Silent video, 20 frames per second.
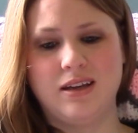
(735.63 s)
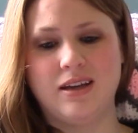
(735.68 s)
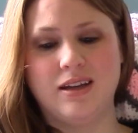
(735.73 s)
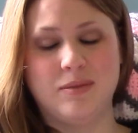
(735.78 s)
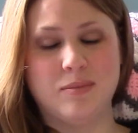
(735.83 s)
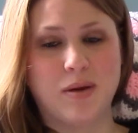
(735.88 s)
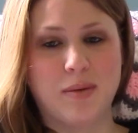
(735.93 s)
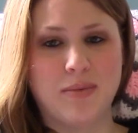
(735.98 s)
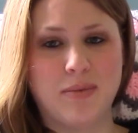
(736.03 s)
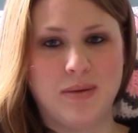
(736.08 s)

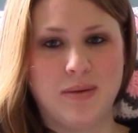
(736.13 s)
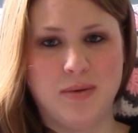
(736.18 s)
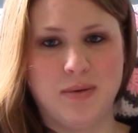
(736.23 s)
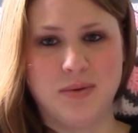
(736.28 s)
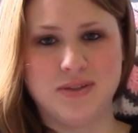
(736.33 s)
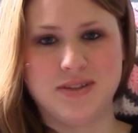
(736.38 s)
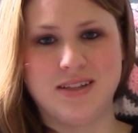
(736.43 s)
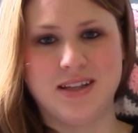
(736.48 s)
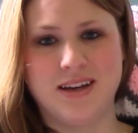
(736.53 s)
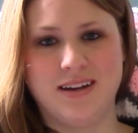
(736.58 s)
and my baby
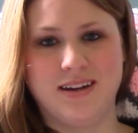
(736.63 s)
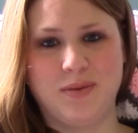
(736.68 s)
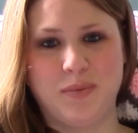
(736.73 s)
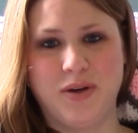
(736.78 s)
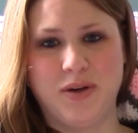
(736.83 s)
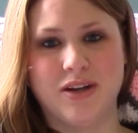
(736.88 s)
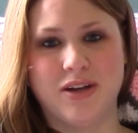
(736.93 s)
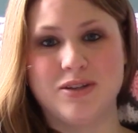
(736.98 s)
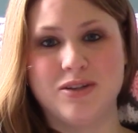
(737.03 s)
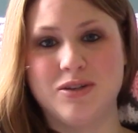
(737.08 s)
was there, and we
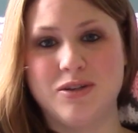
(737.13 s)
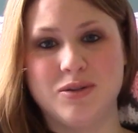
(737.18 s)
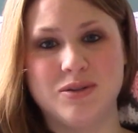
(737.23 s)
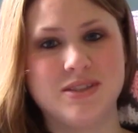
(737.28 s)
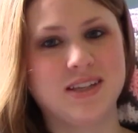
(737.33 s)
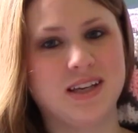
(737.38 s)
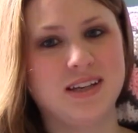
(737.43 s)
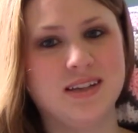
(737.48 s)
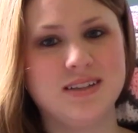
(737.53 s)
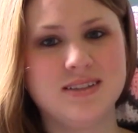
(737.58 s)
got to do
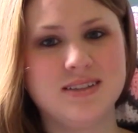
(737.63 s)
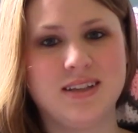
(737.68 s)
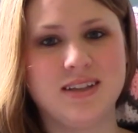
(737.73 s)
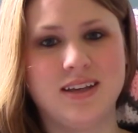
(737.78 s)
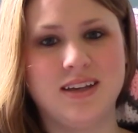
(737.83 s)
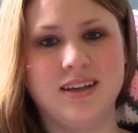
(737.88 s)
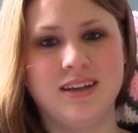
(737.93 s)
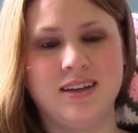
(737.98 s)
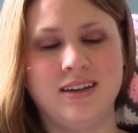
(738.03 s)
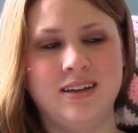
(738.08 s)
skin to
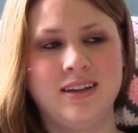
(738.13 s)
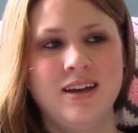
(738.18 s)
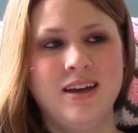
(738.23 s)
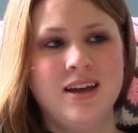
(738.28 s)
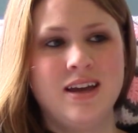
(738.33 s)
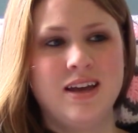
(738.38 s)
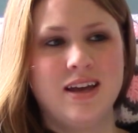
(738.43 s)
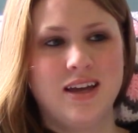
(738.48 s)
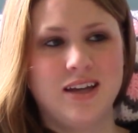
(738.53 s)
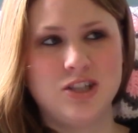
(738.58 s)
skin,
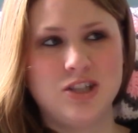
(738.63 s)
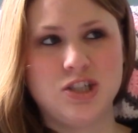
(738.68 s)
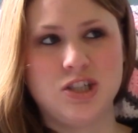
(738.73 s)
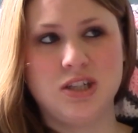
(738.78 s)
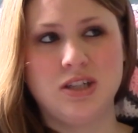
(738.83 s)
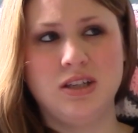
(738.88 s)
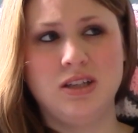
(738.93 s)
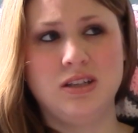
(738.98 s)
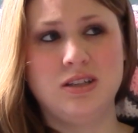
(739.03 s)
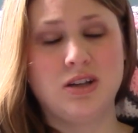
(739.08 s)
and
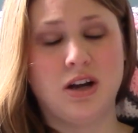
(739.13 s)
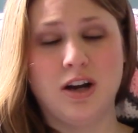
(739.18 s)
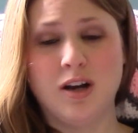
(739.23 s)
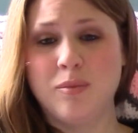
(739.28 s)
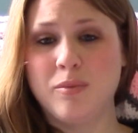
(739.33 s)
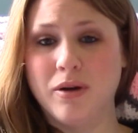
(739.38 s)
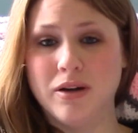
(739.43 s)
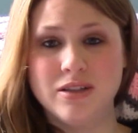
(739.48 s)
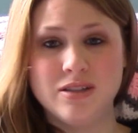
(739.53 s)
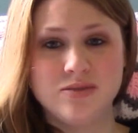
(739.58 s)
she started
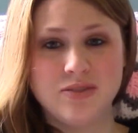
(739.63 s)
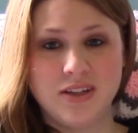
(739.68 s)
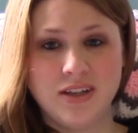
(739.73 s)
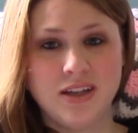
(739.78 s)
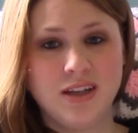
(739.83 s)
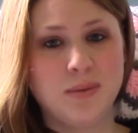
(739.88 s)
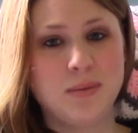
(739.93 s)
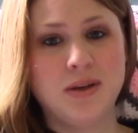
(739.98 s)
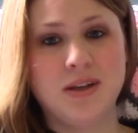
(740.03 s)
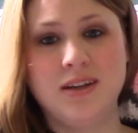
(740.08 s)

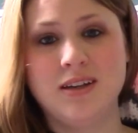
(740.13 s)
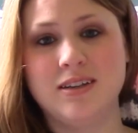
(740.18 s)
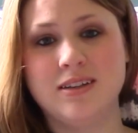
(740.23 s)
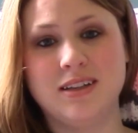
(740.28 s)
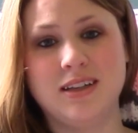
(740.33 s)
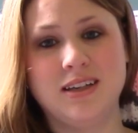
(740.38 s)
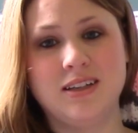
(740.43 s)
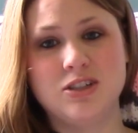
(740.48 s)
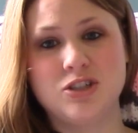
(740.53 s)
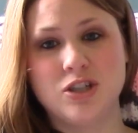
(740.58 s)
breastfeeding
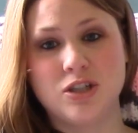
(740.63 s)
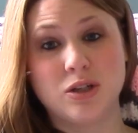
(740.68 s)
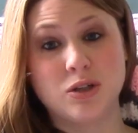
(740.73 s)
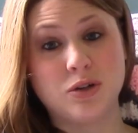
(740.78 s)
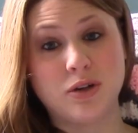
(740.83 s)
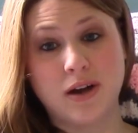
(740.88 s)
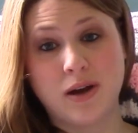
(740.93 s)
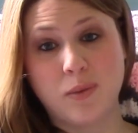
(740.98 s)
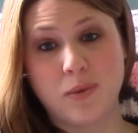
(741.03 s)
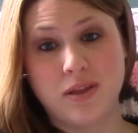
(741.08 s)
immediately, and she did
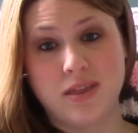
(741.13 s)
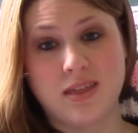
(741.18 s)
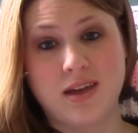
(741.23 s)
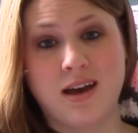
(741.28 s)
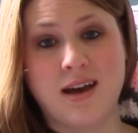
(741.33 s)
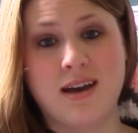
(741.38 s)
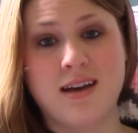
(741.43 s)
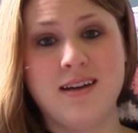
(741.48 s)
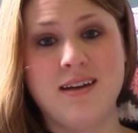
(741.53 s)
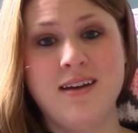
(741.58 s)
great with
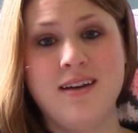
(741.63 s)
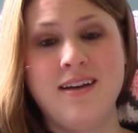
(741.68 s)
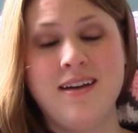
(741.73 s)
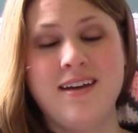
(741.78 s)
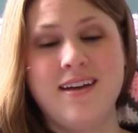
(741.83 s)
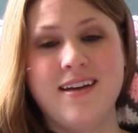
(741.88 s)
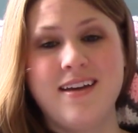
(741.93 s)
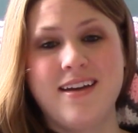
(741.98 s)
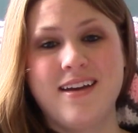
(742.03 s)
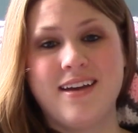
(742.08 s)
that.
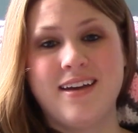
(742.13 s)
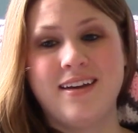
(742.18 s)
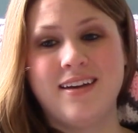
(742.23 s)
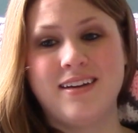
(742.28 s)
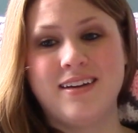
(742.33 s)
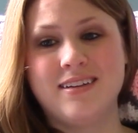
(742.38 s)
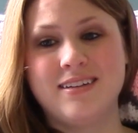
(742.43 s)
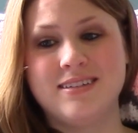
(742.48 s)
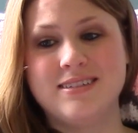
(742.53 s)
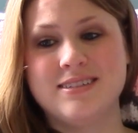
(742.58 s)

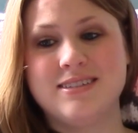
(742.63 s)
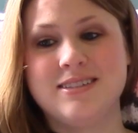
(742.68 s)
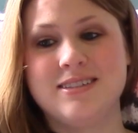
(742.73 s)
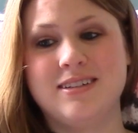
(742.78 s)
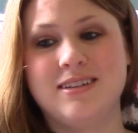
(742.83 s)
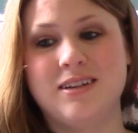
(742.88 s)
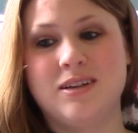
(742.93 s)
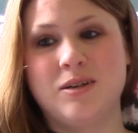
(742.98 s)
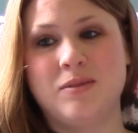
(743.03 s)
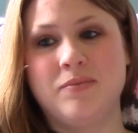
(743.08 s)
And
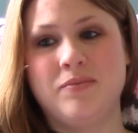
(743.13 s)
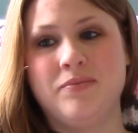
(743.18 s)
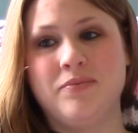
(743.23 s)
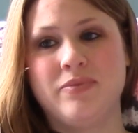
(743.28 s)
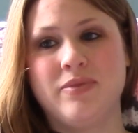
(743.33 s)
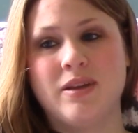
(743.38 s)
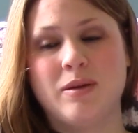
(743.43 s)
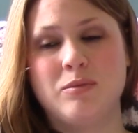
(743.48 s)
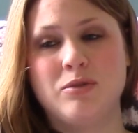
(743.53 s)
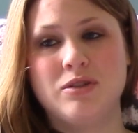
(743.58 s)

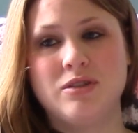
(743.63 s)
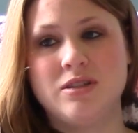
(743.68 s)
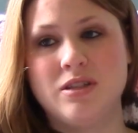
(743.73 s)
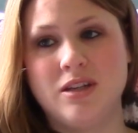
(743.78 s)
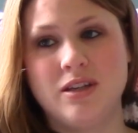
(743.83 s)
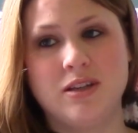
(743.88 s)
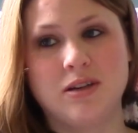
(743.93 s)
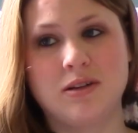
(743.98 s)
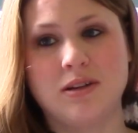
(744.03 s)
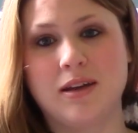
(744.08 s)
I'm just
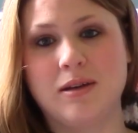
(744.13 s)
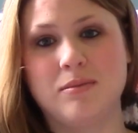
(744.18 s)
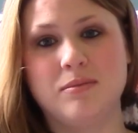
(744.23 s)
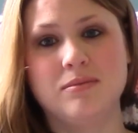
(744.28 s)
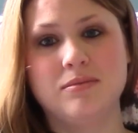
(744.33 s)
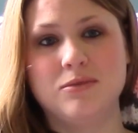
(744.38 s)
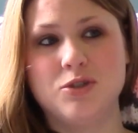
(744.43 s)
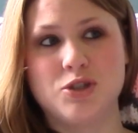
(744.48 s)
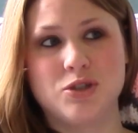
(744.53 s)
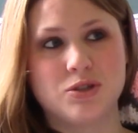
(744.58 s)
sitting there like,
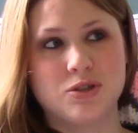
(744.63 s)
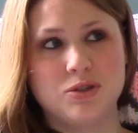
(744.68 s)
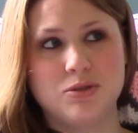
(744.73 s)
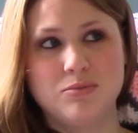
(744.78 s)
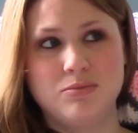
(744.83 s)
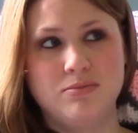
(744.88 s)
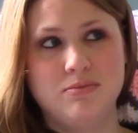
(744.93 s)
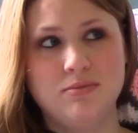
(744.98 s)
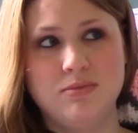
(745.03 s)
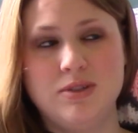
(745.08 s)
just
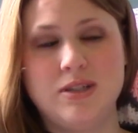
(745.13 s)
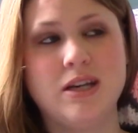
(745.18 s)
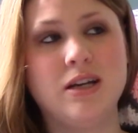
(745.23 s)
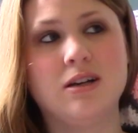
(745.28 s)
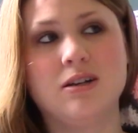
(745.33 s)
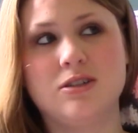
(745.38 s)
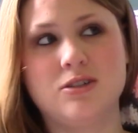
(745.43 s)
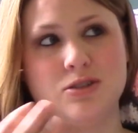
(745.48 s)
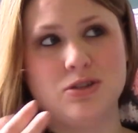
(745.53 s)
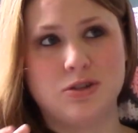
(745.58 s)

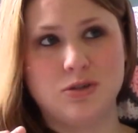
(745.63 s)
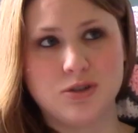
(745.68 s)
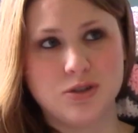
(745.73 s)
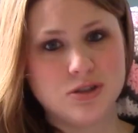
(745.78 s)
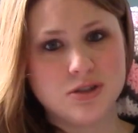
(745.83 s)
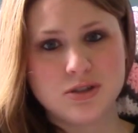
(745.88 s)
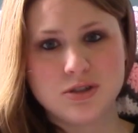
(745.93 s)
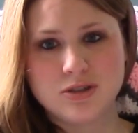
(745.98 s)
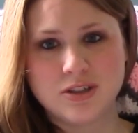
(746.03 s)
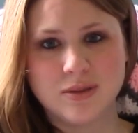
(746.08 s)
tears are
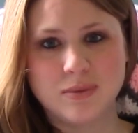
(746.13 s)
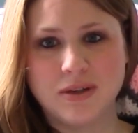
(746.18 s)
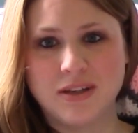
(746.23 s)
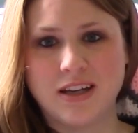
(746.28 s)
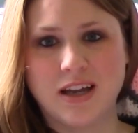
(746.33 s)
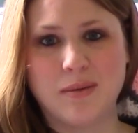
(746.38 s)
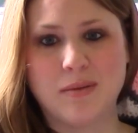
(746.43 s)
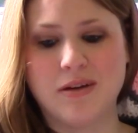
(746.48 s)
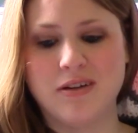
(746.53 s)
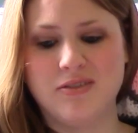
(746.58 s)
just streaming
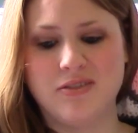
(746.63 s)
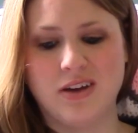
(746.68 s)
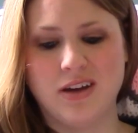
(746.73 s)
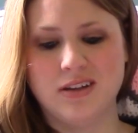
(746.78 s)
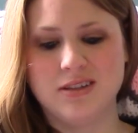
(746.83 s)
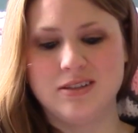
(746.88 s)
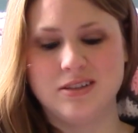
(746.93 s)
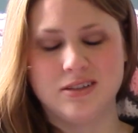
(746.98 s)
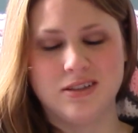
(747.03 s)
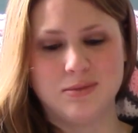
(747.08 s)
down my
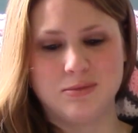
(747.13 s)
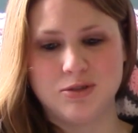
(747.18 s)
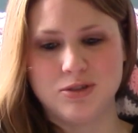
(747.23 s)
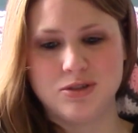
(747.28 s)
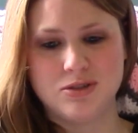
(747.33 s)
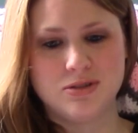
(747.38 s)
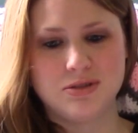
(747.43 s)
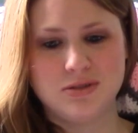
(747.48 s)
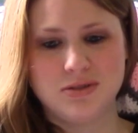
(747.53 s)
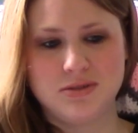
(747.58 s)
face, and I'm
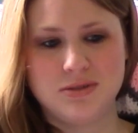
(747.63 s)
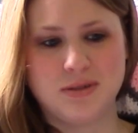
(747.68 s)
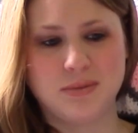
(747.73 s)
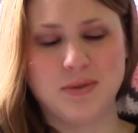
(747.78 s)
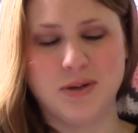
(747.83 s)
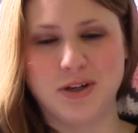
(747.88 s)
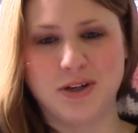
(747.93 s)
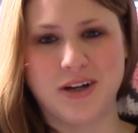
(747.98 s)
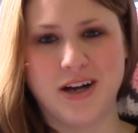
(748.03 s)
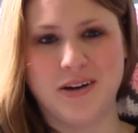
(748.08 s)

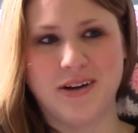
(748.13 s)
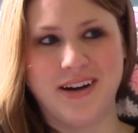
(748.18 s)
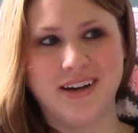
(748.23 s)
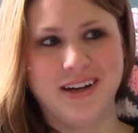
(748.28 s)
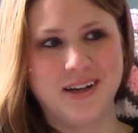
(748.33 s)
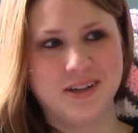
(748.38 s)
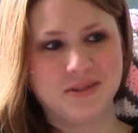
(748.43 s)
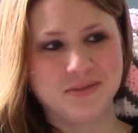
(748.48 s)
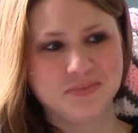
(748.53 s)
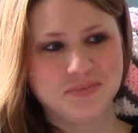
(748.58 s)
gonna cry right
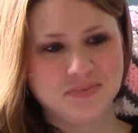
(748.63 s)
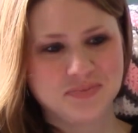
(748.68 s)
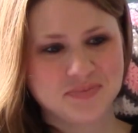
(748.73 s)
now.